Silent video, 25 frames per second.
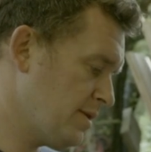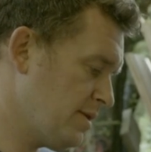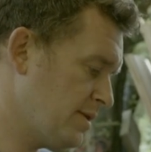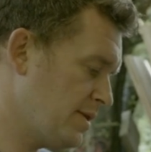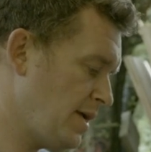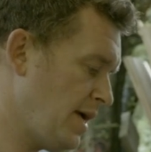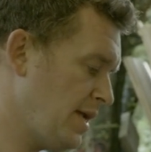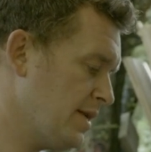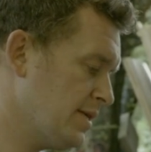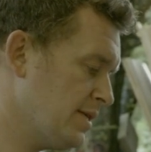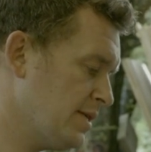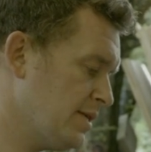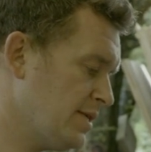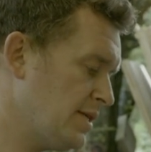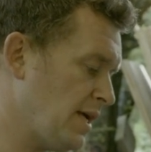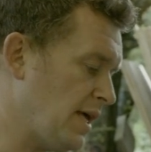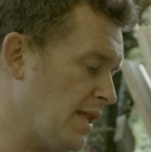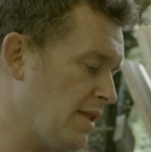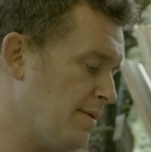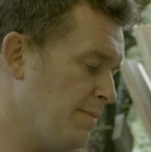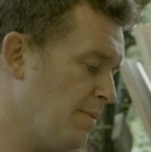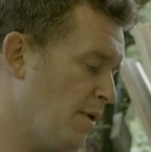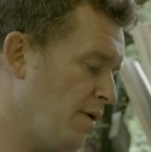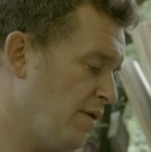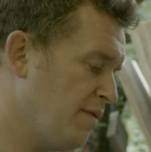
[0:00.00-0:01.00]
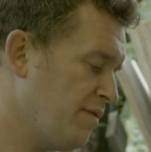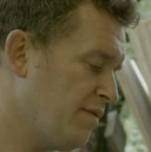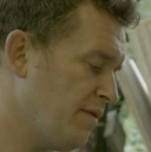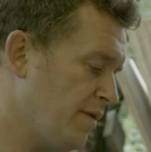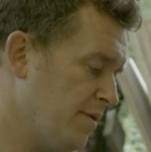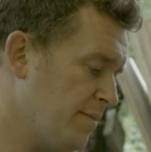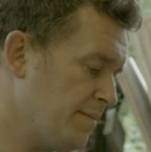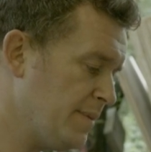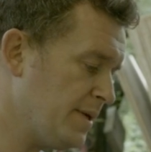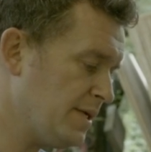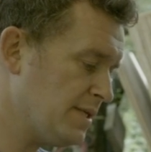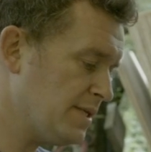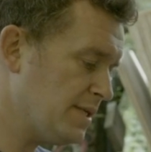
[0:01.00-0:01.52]
tend to set them off
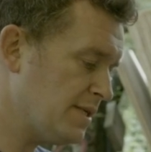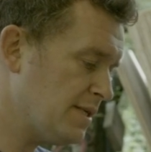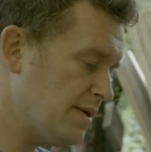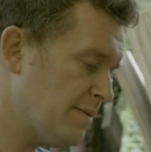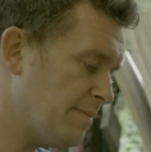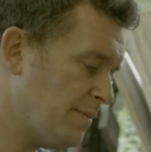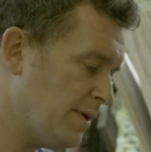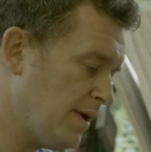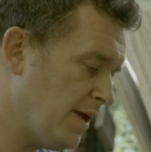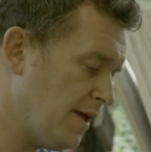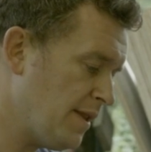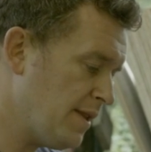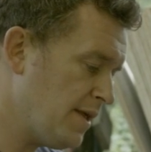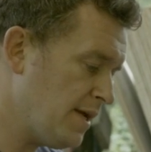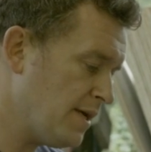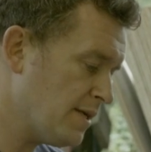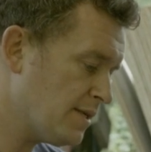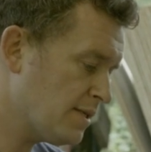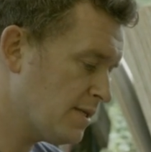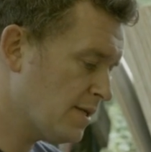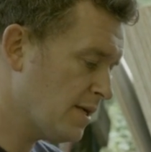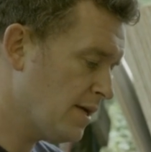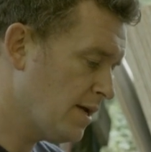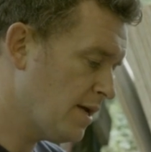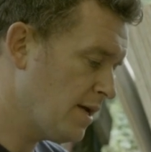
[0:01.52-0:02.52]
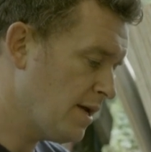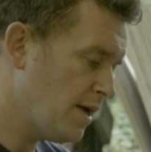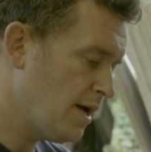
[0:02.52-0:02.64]
on bits of timber like this.